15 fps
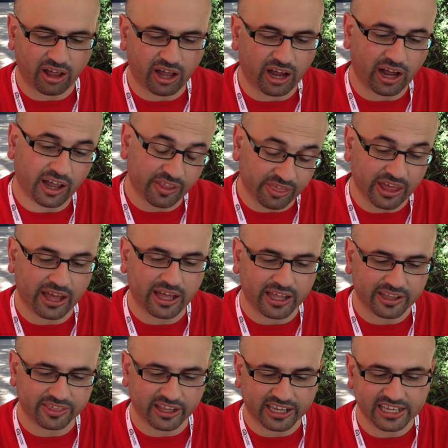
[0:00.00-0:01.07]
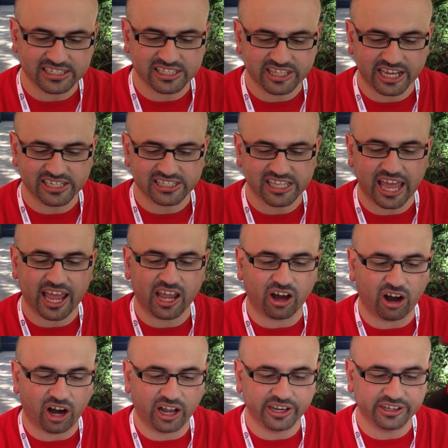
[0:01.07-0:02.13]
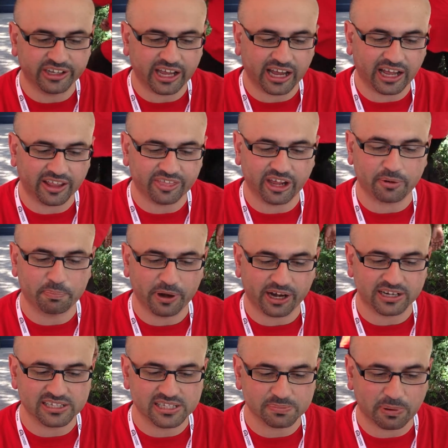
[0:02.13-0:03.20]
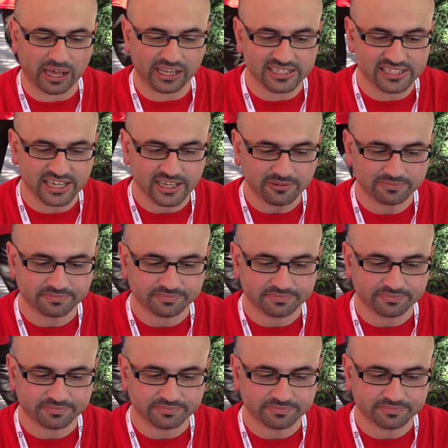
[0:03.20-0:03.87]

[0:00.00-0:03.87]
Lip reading: the kids, they stay on their parents' policy.